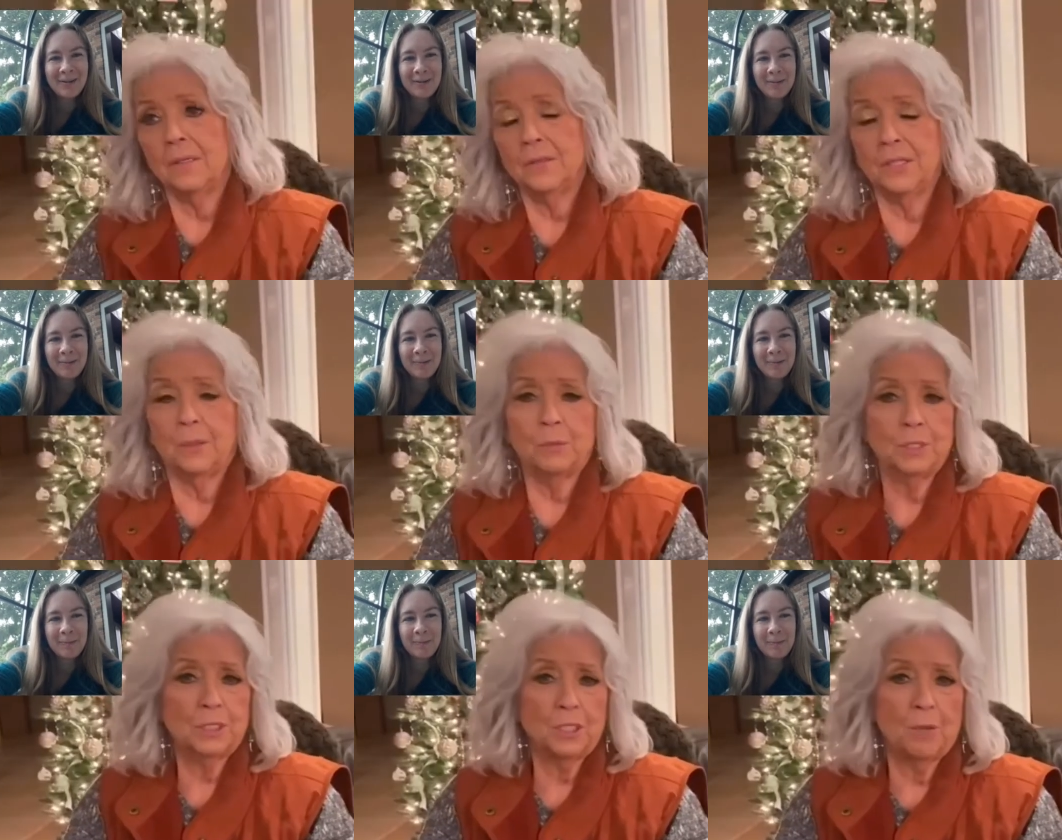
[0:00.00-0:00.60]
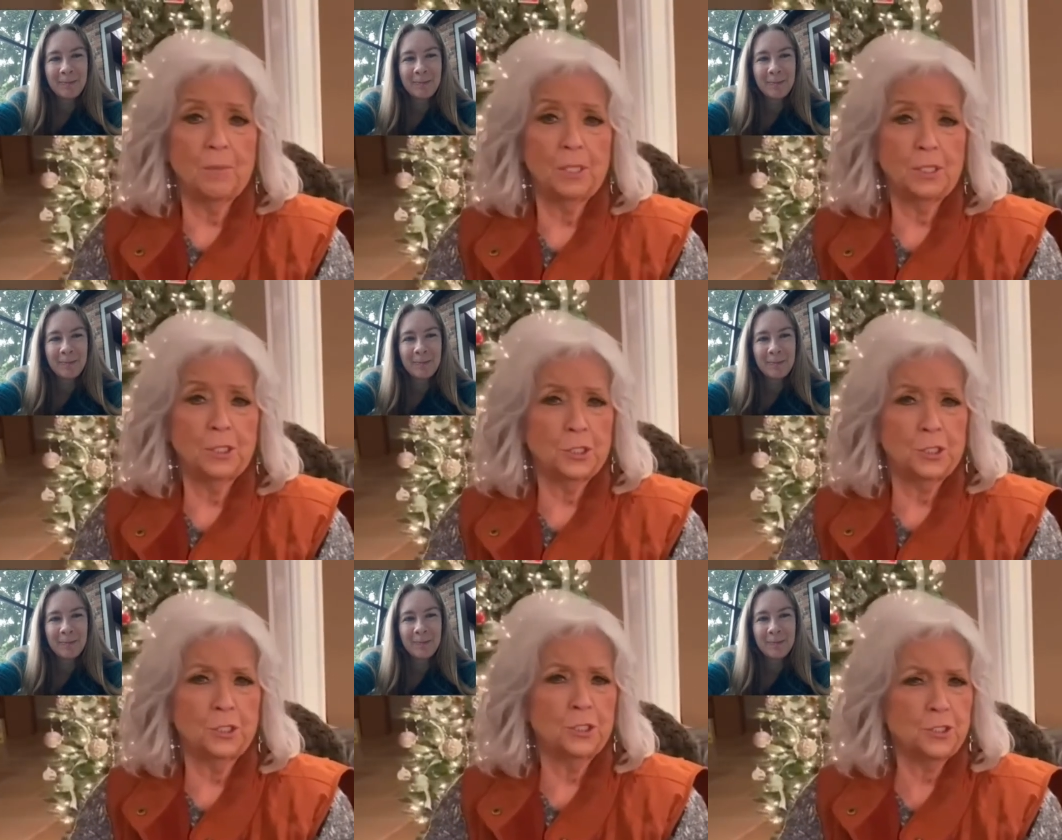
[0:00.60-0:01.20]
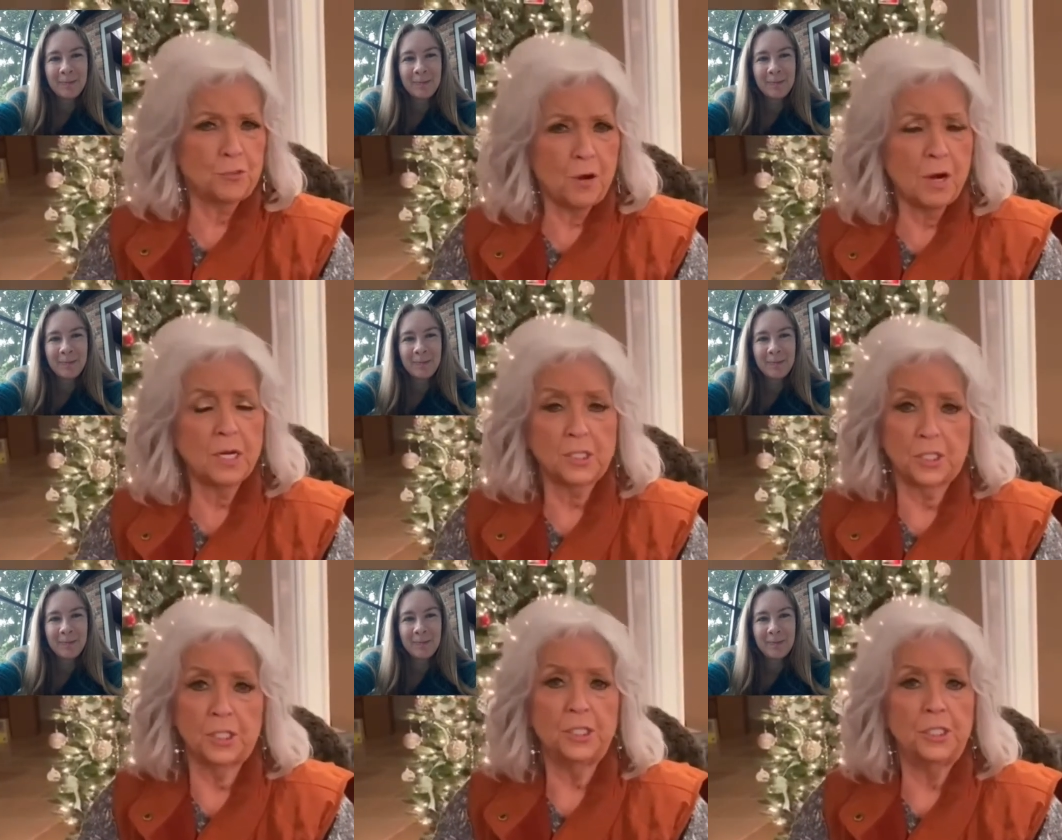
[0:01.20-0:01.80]
Speaker 1: there was so much
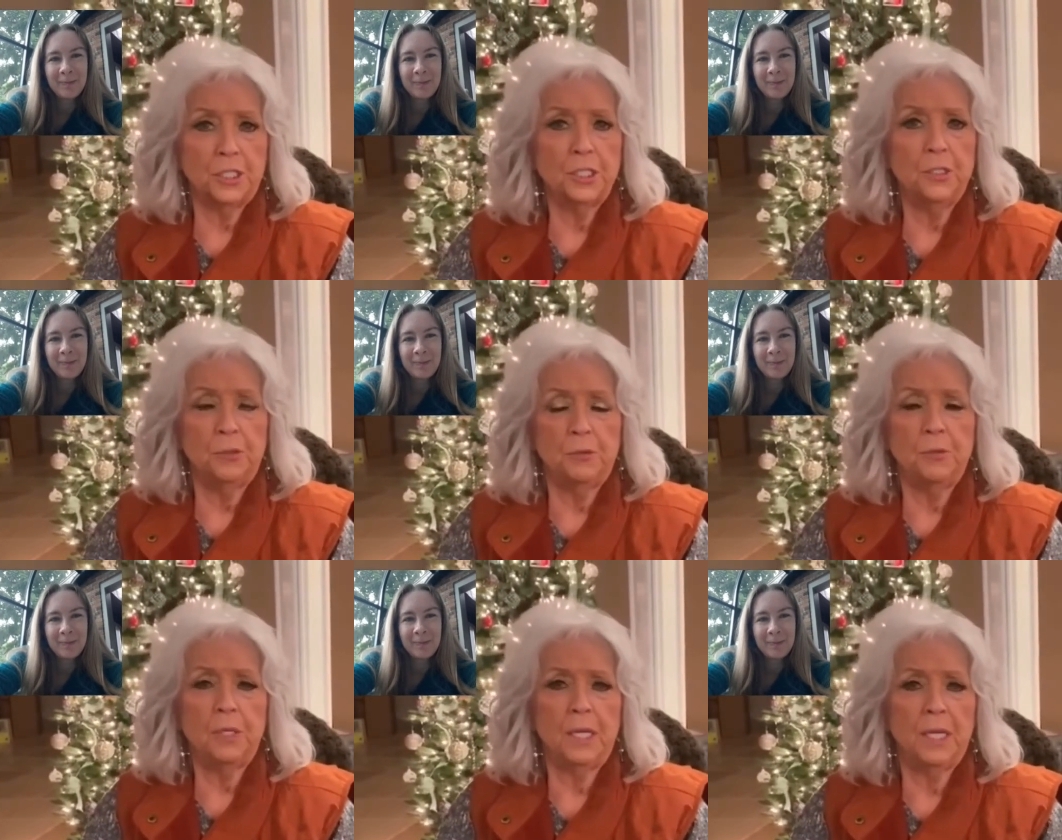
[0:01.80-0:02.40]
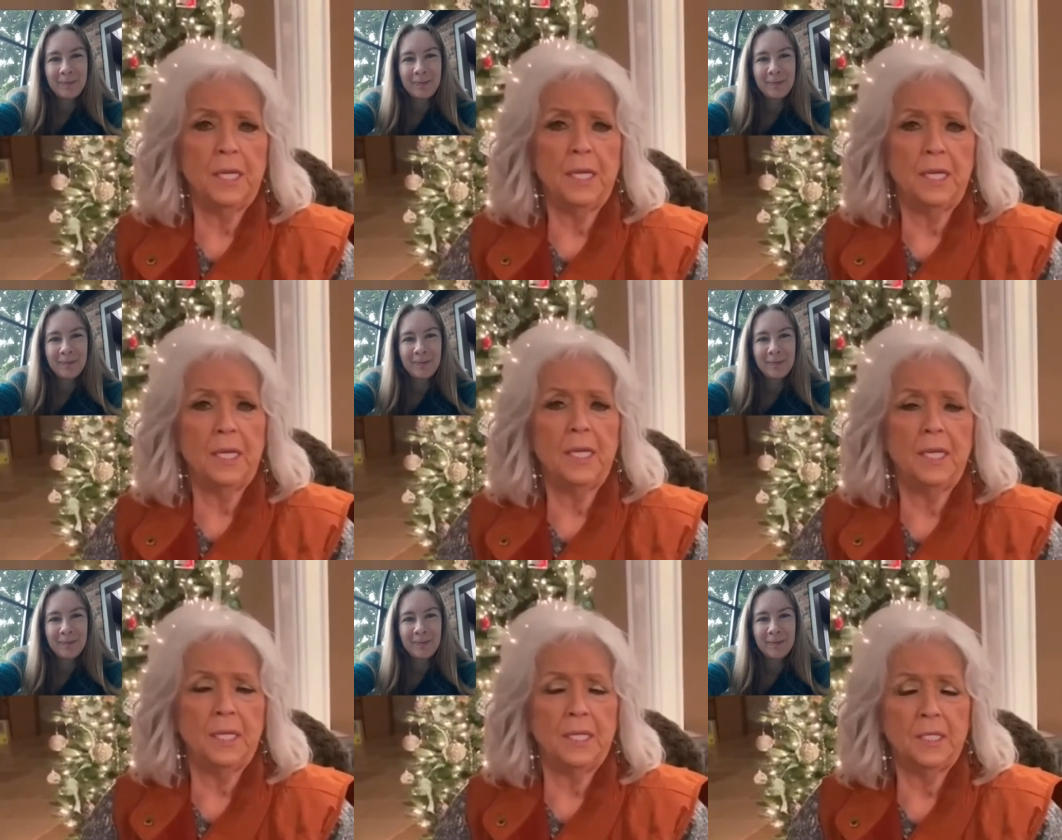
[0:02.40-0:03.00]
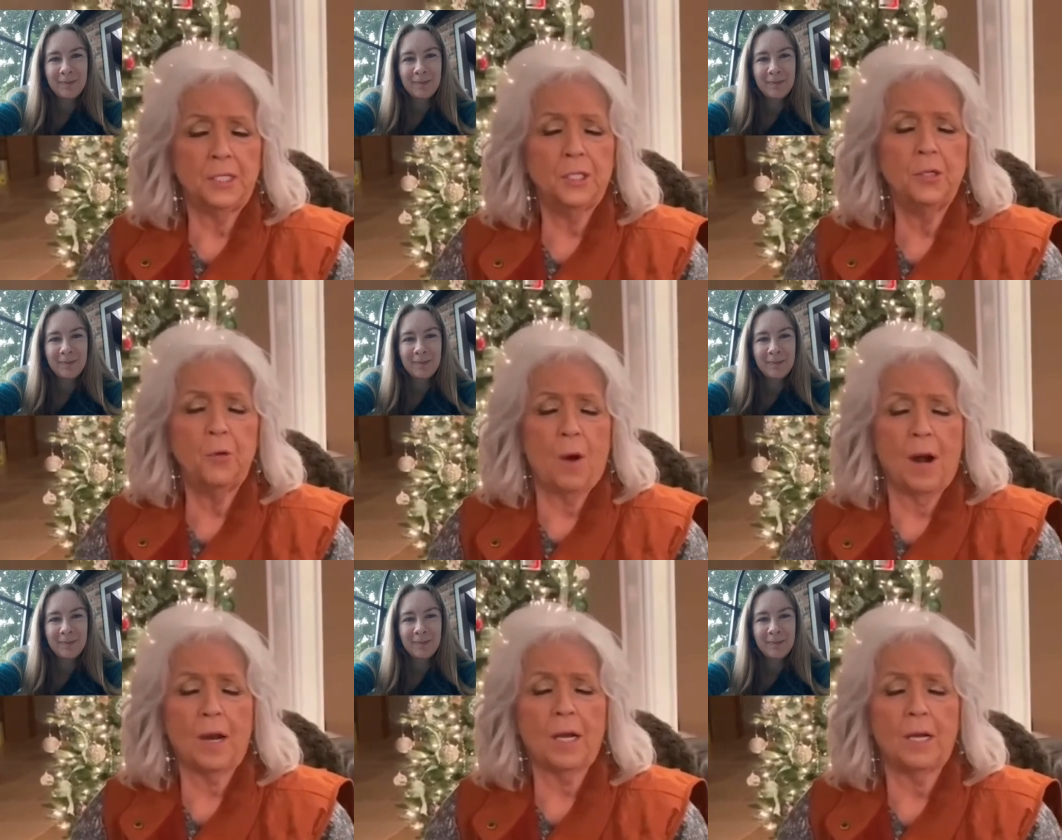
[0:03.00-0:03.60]
destruction too, to
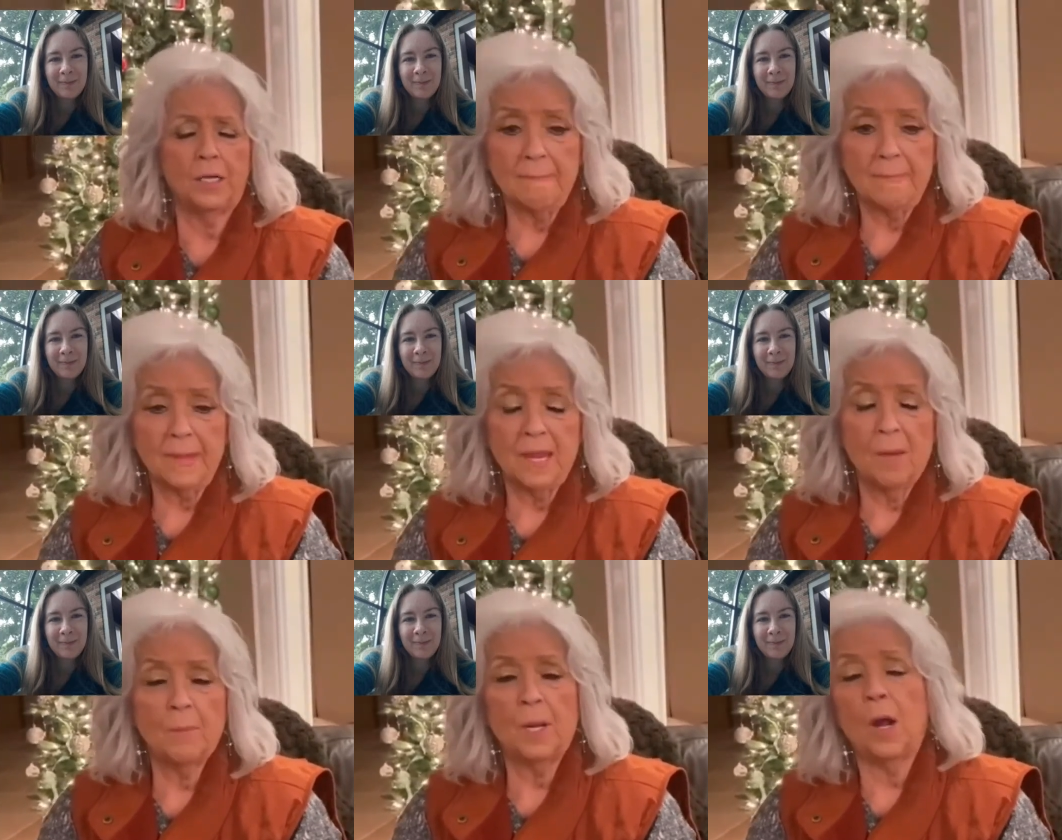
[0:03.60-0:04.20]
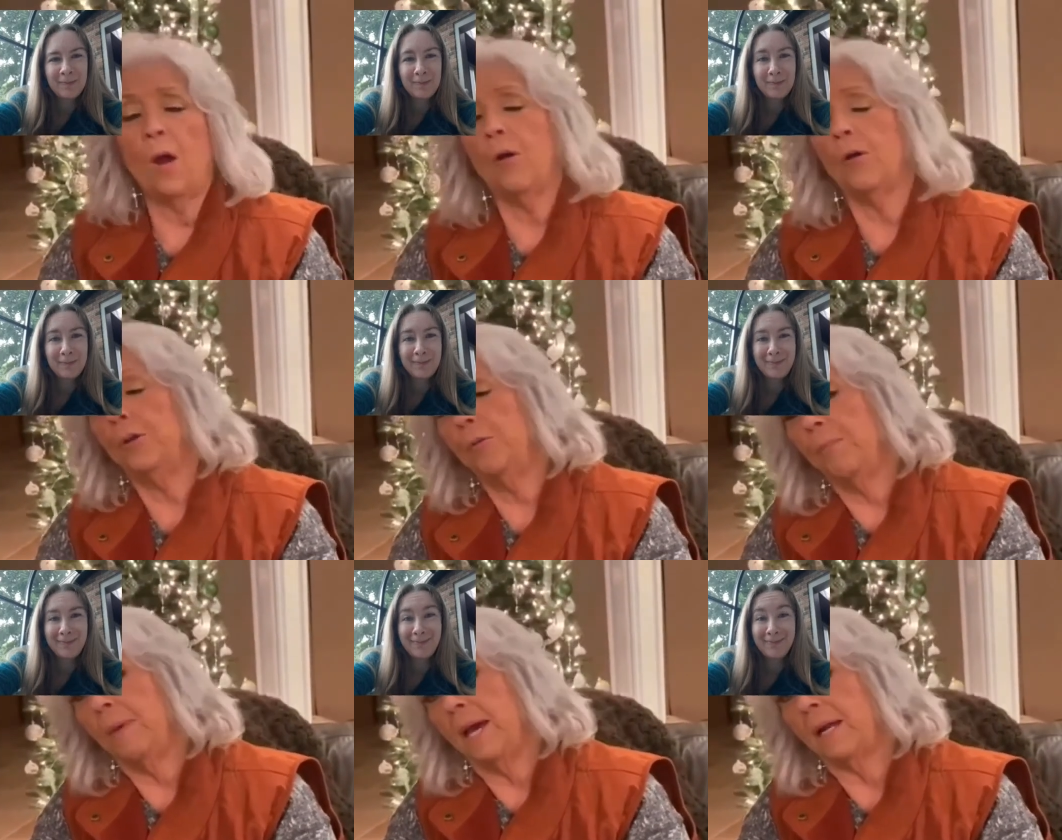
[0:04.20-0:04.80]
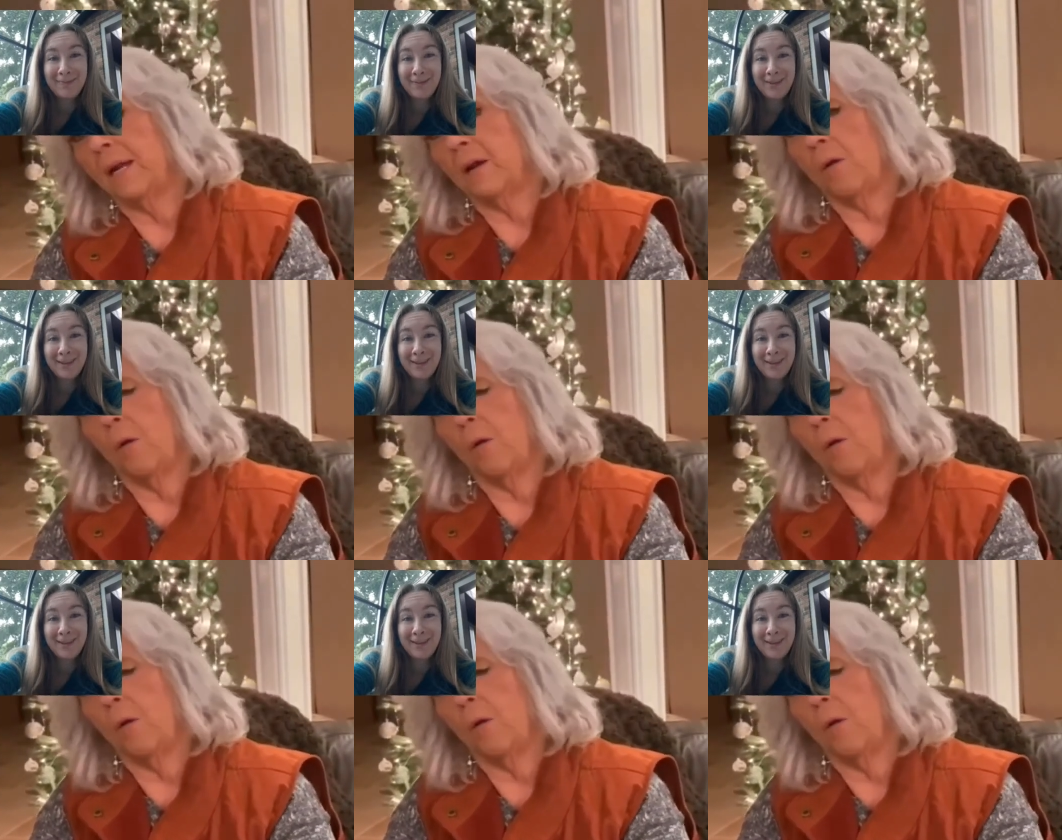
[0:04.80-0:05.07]
our country. But all you medical